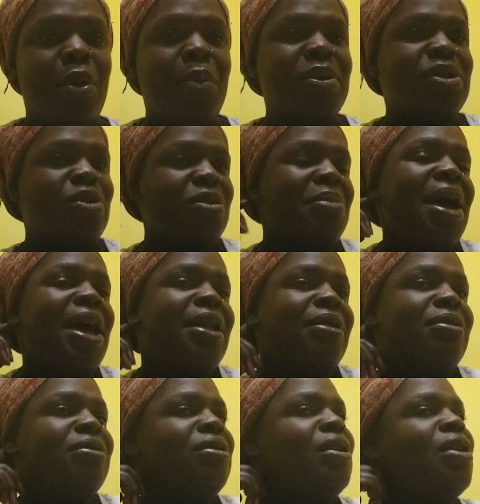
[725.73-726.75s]
moments with
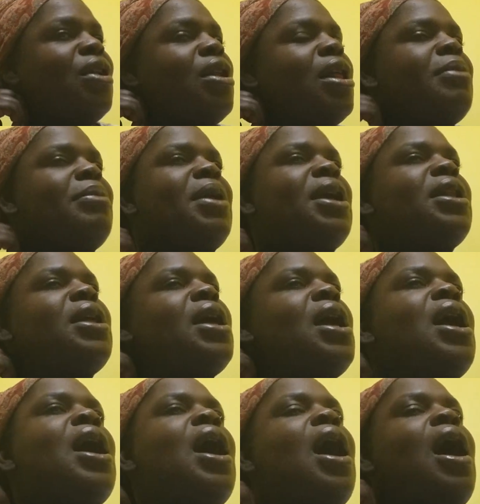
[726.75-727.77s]
men. You know what I mean?
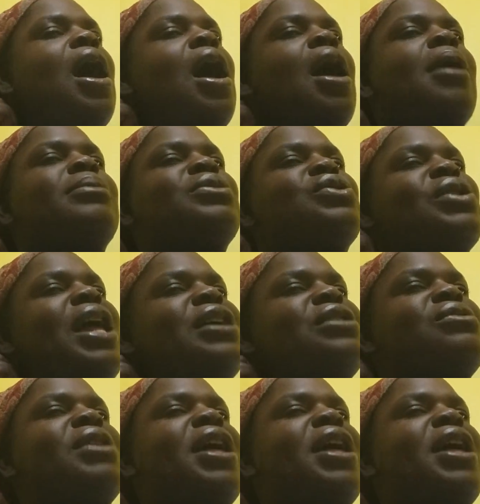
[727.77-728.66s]
So that's